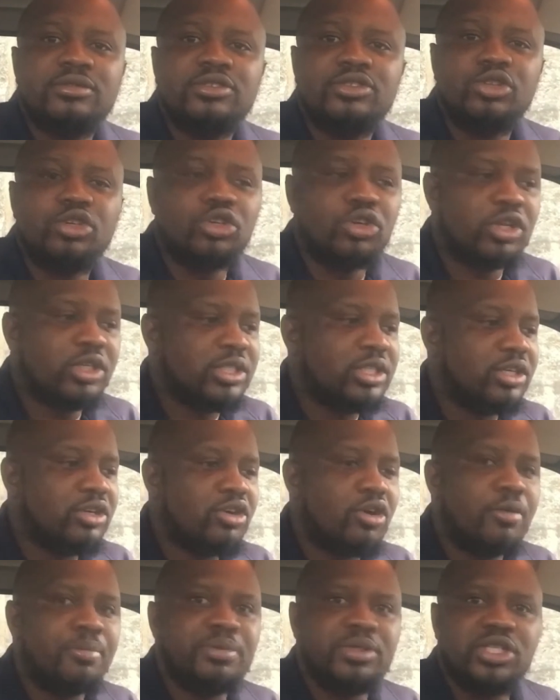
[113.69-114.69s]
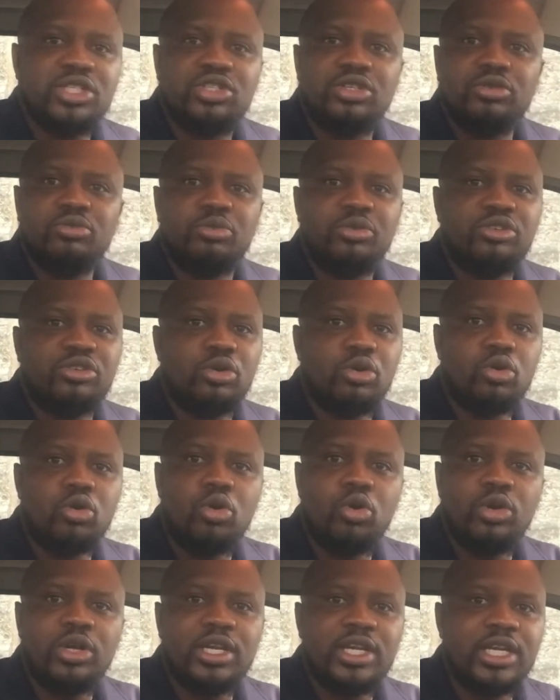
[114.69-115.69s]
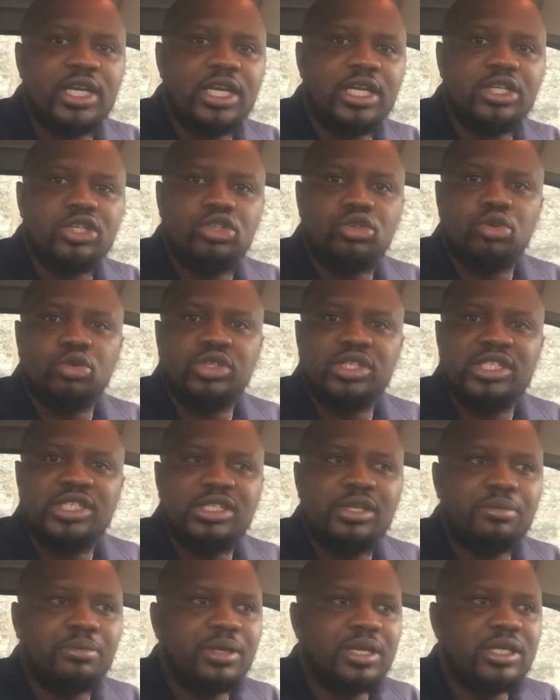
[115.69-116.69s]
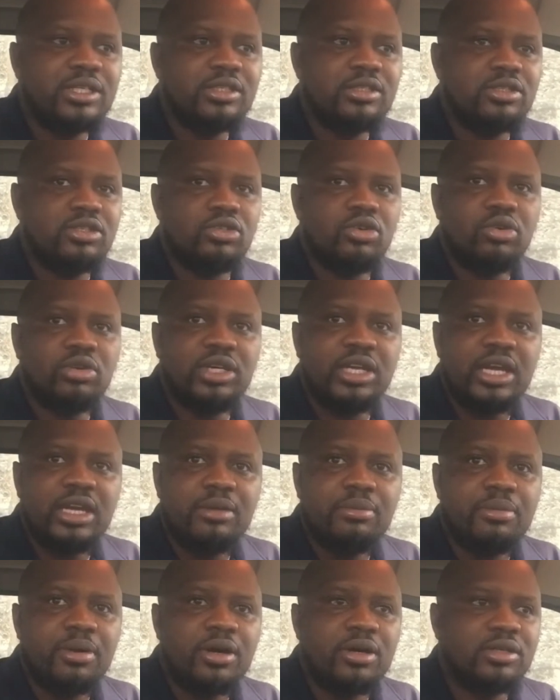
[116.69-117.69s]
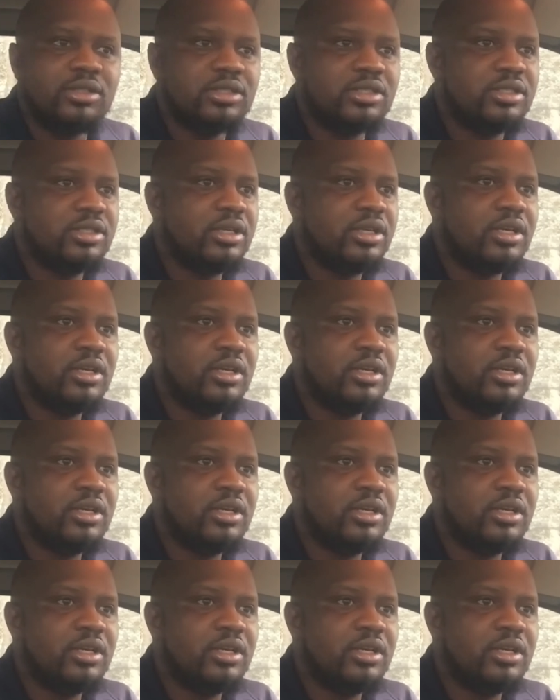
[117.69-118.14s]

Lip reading: You're not in a competition with your colleagues, your siblings, your neighbors,